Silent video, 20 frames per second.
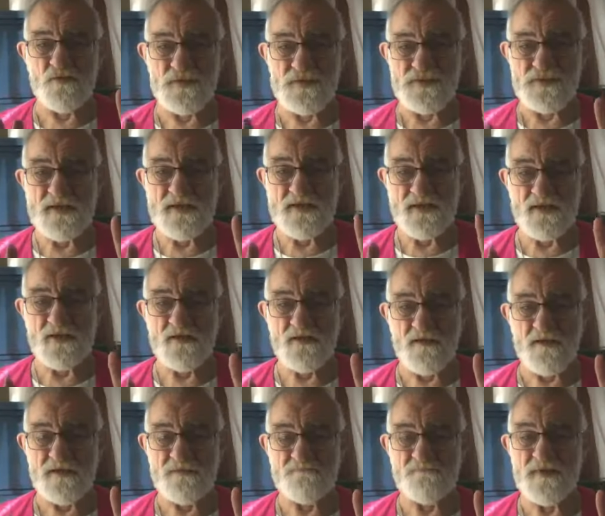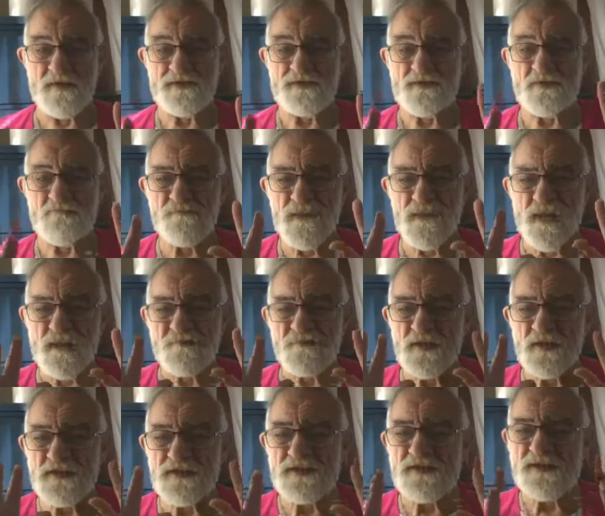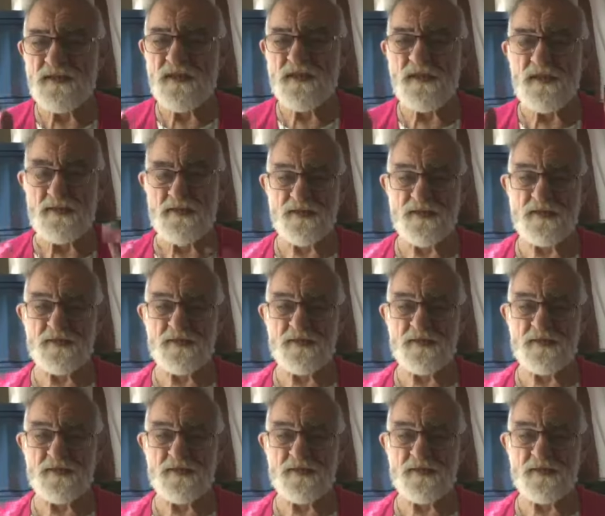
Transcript: didn't like, but to be able to see it.